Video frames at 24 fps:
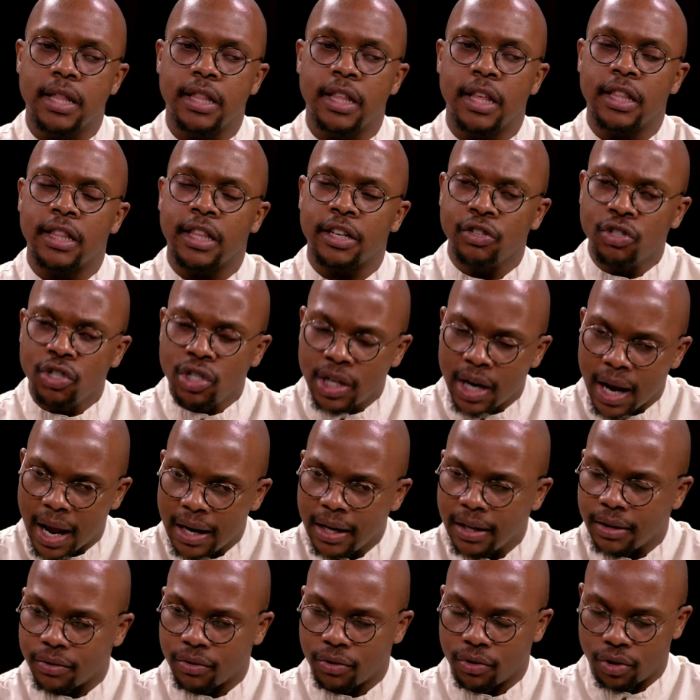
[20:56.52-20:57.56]
The
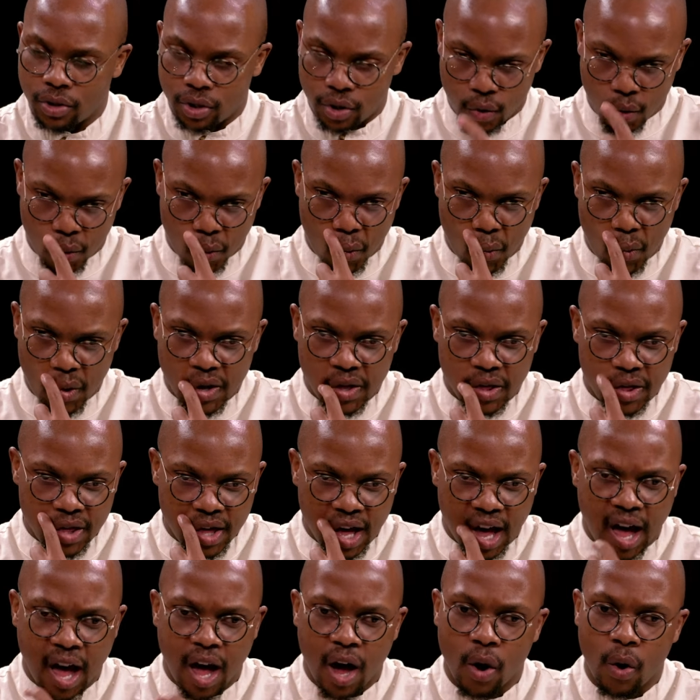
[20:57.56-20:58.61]
challenge with
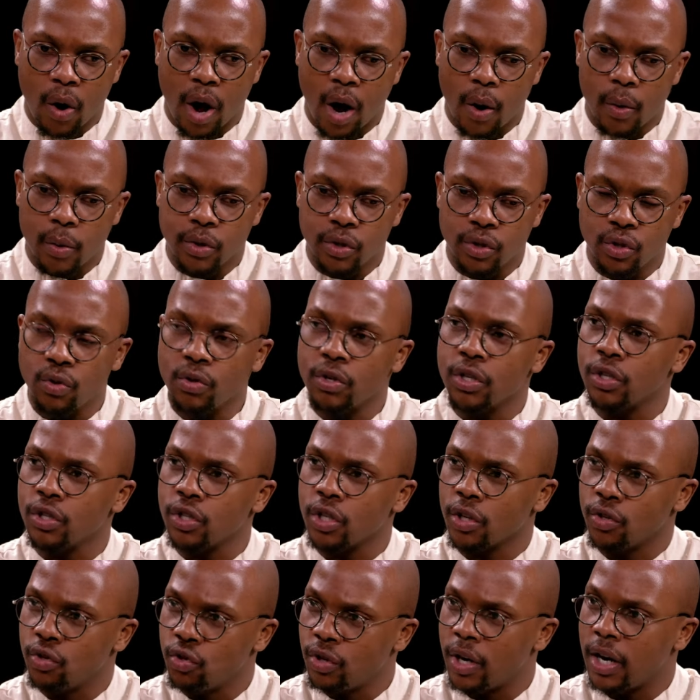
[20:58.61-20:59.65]
how our students
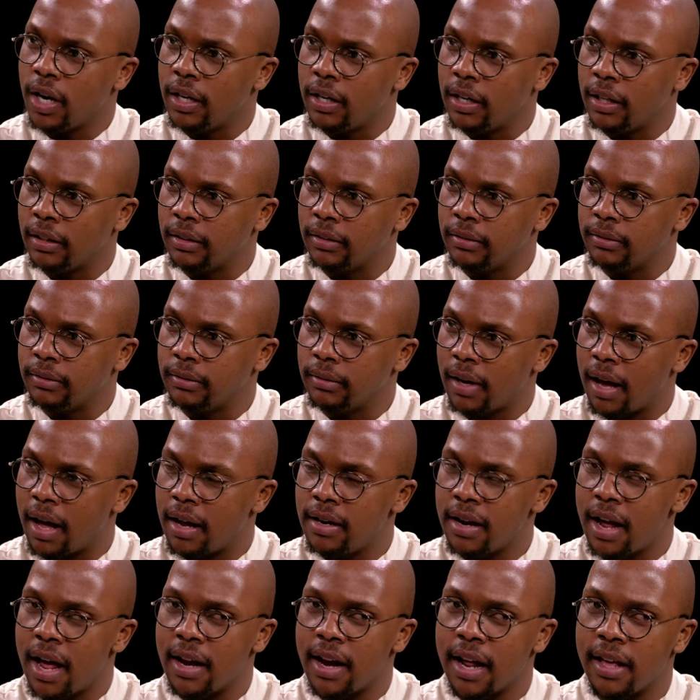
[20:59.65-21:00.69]
are training, and,
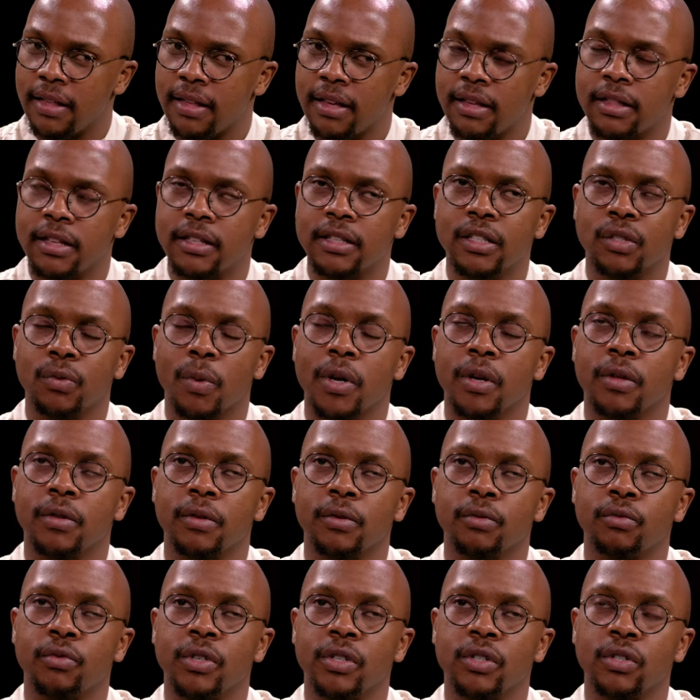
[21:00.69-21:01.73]
and I think this is one of the
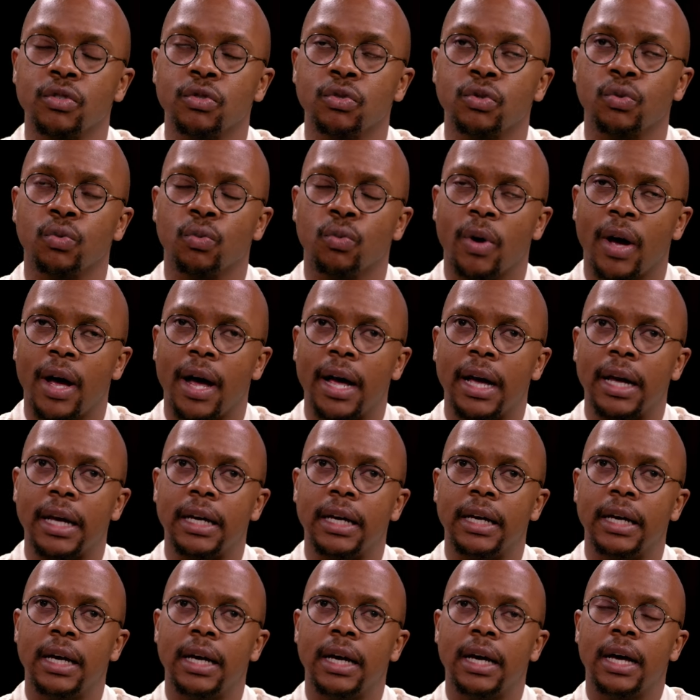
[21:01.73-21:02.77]
reasons why
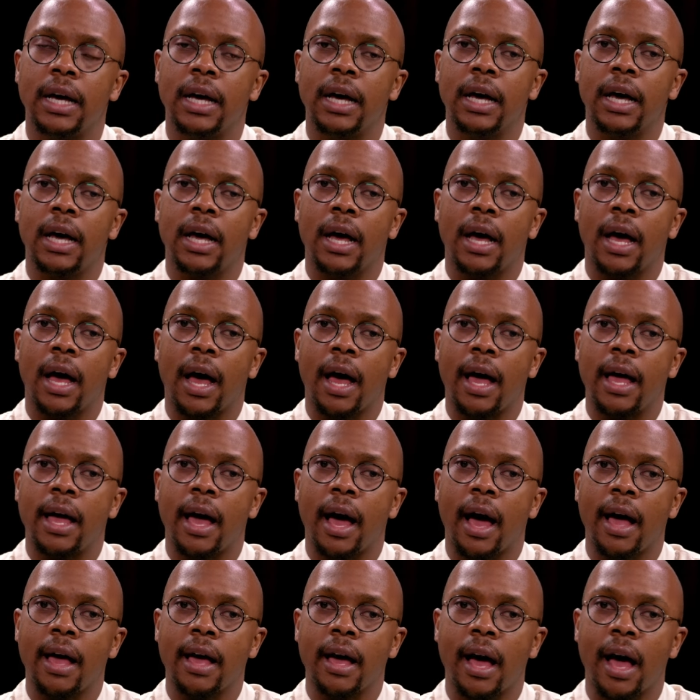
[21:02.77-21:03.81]
I,
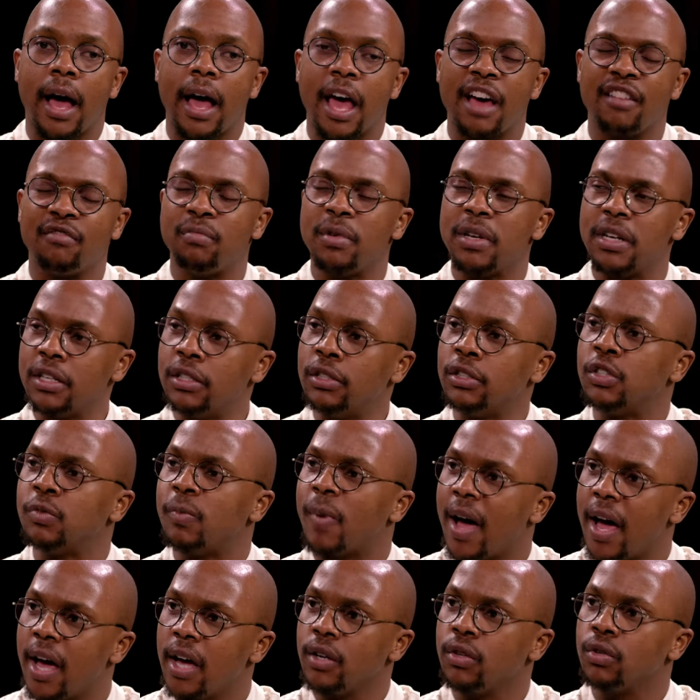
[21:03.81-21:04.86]
I, I have been
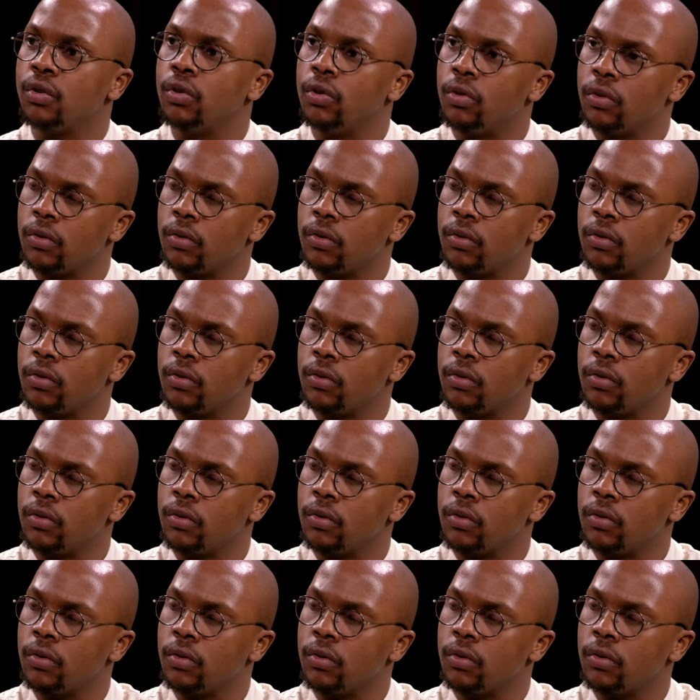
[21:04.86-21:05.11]
inspired to do